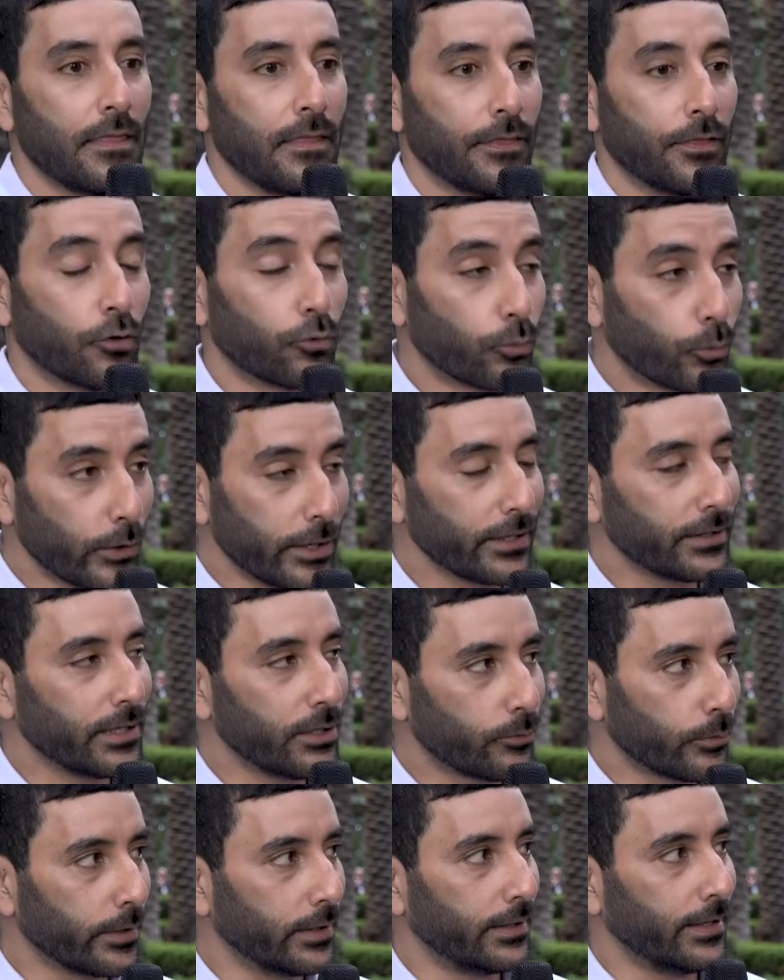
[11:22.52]
The
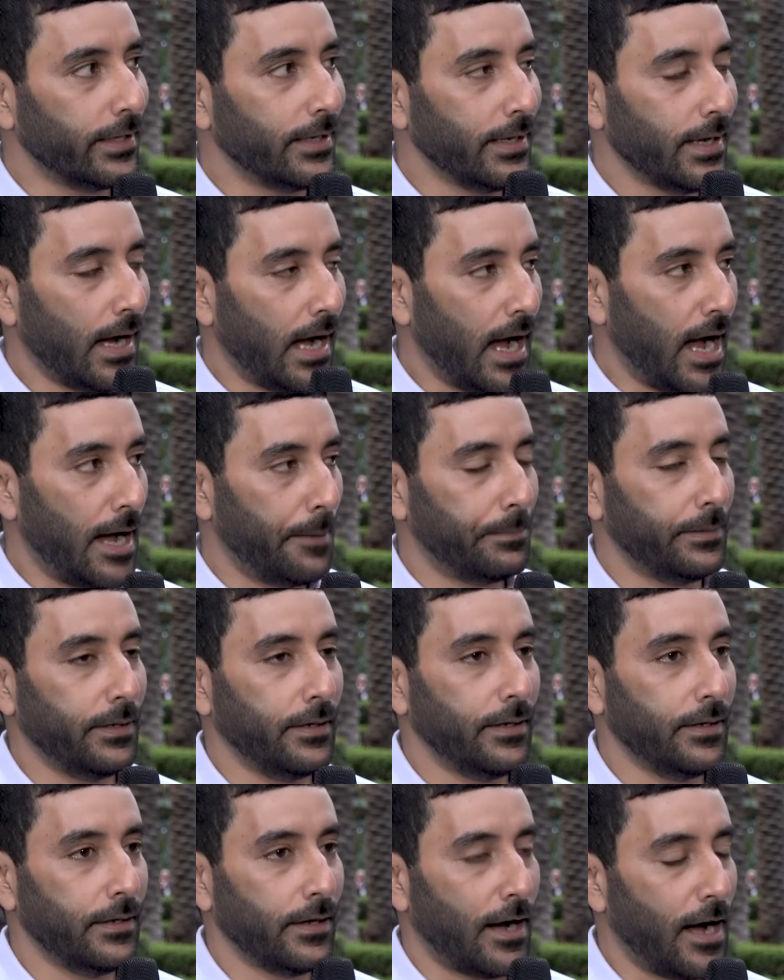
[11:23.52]
really, really
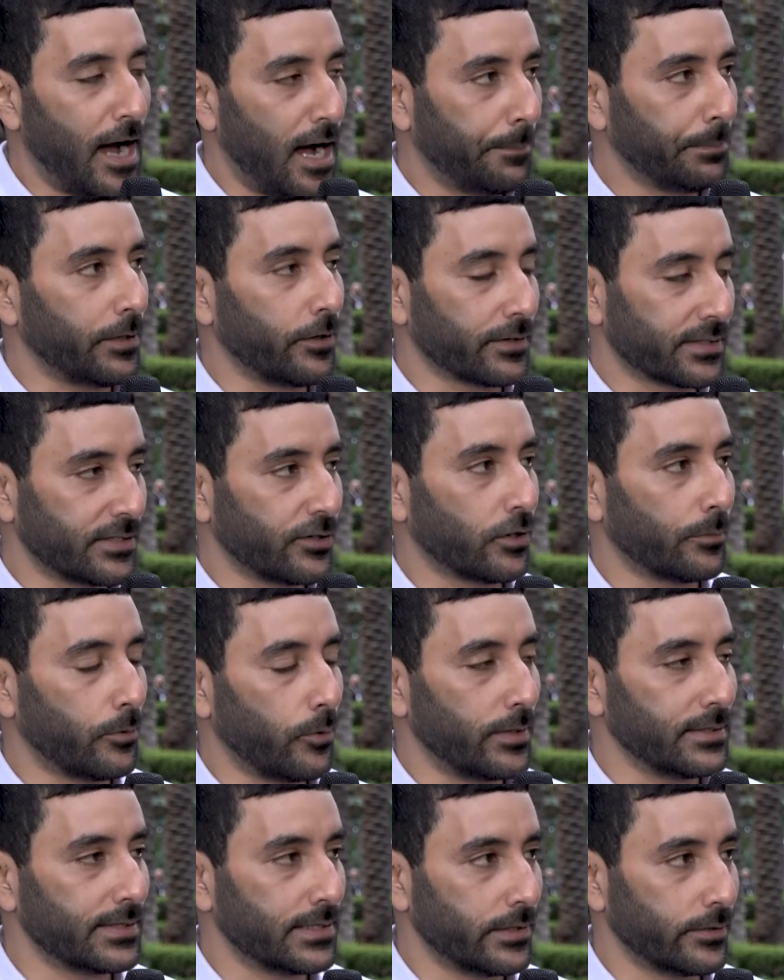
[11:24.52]
hoppy Hoplark
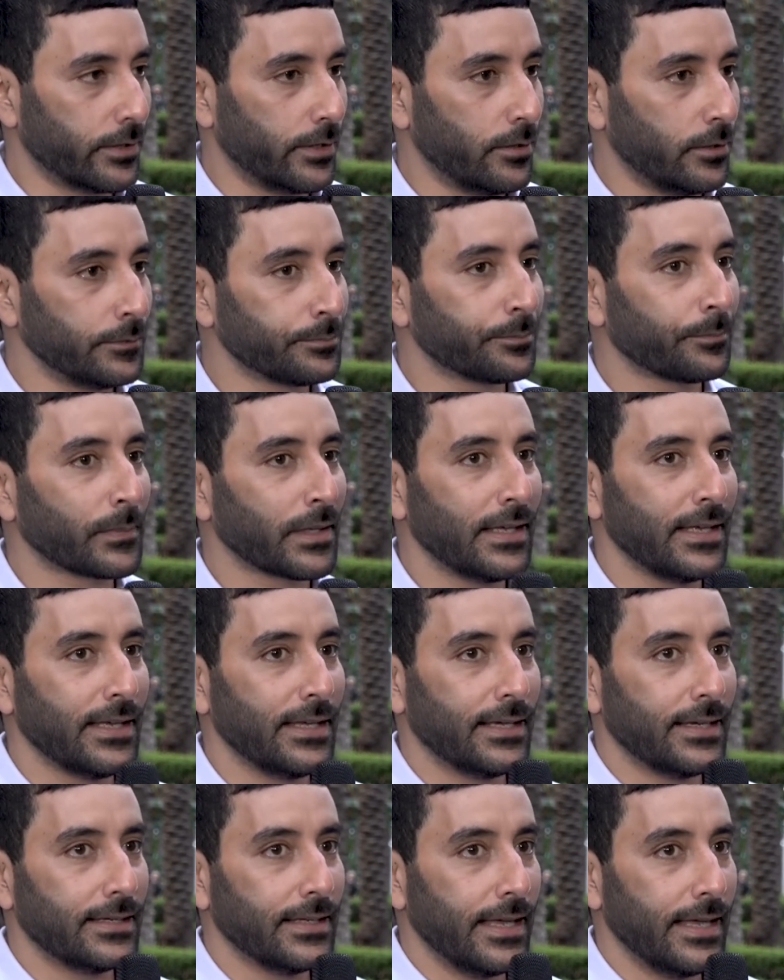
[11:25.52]
0.0,
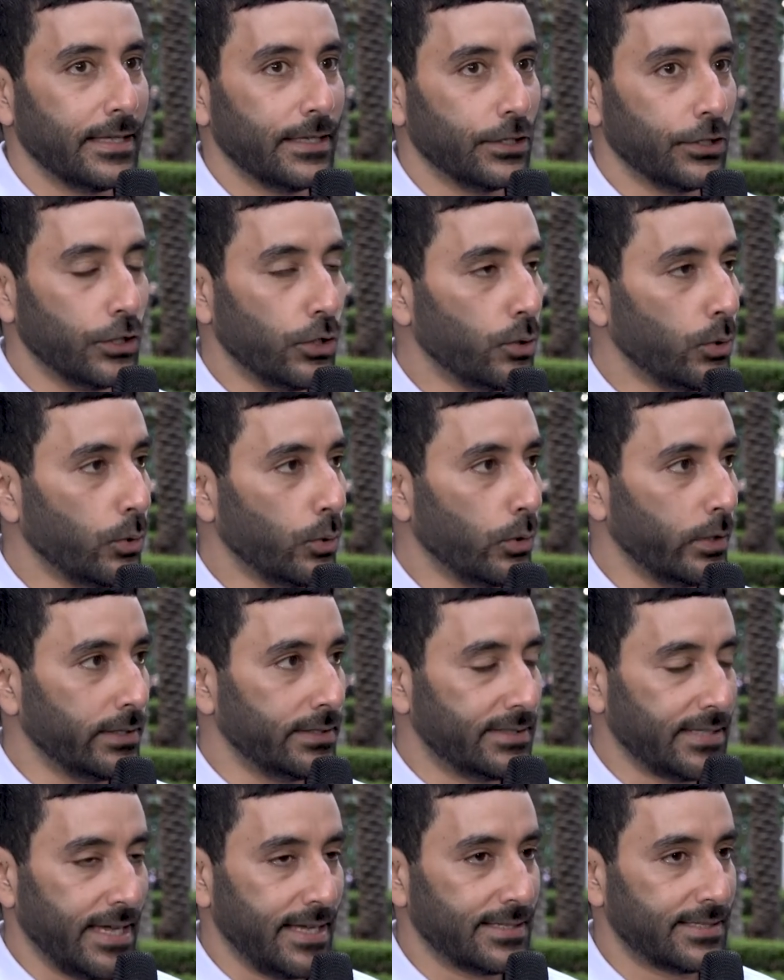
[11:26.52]
you
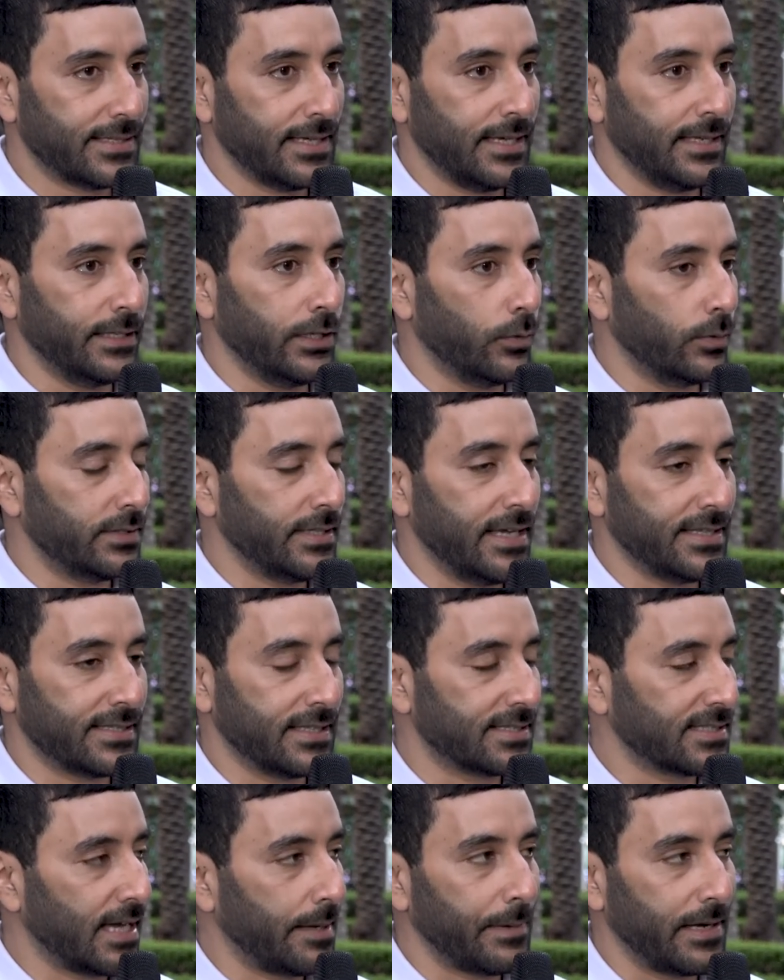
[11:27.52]
would taste it and you would taste
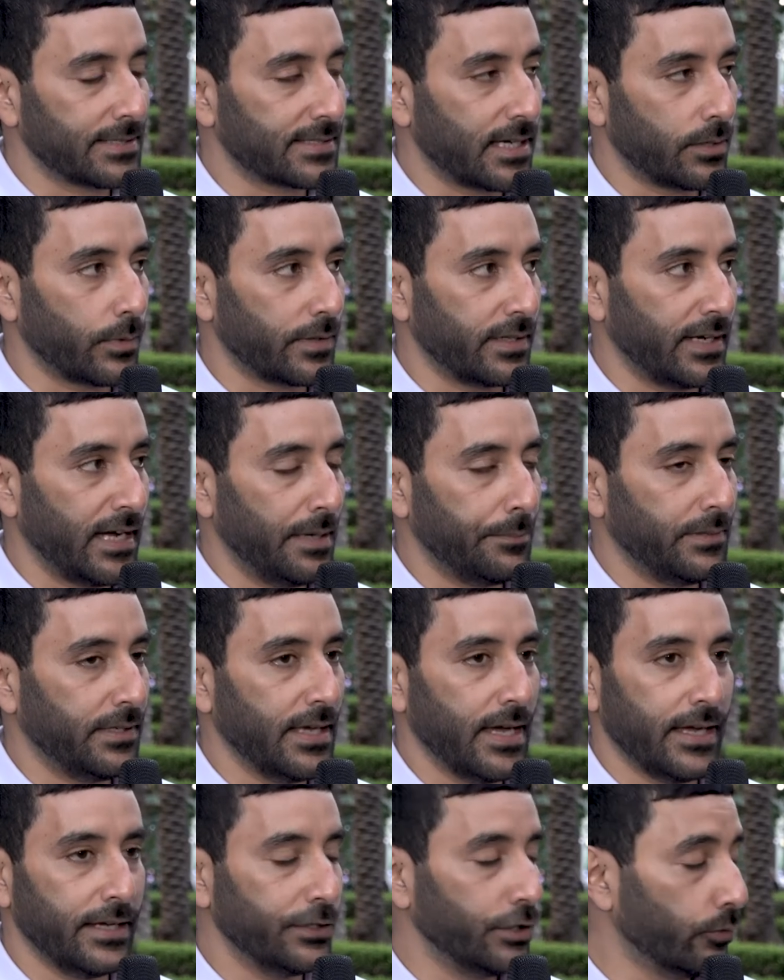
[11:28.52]
it side by side with an
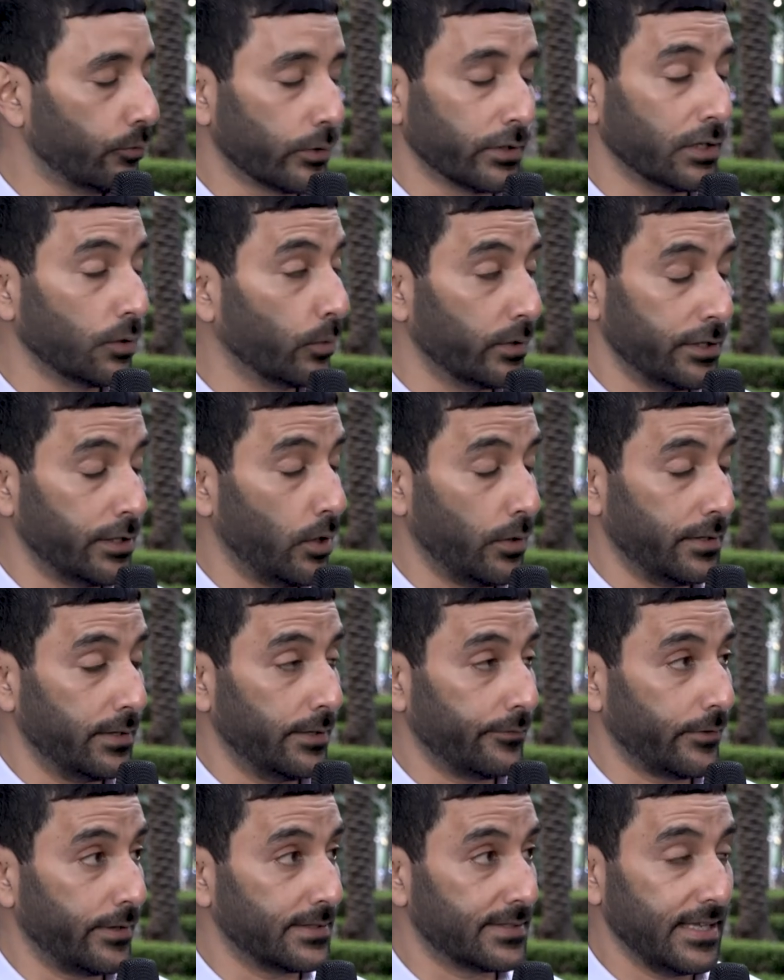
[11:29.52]
IPA and you really wouldn't know the
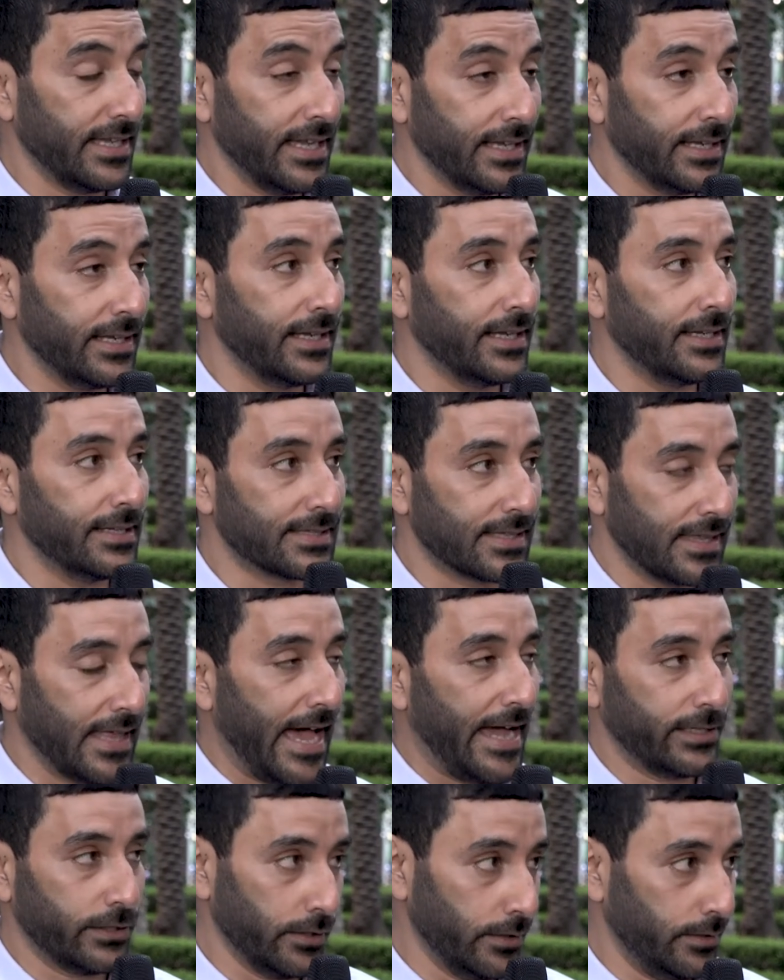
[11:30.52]
difference. It is
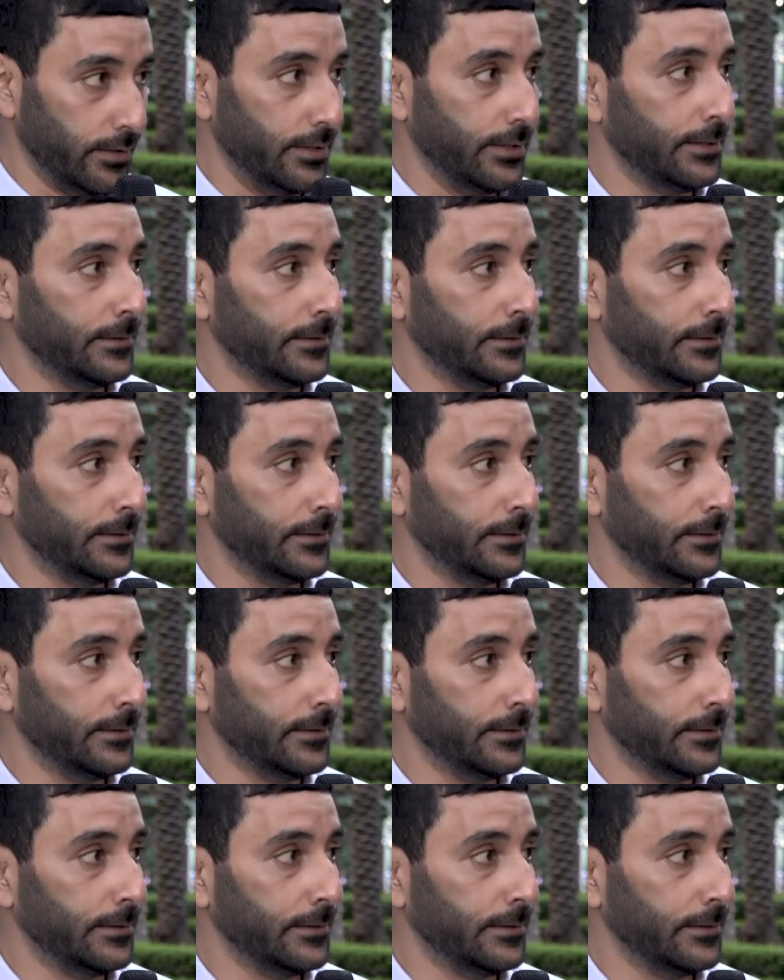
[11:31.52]
that good.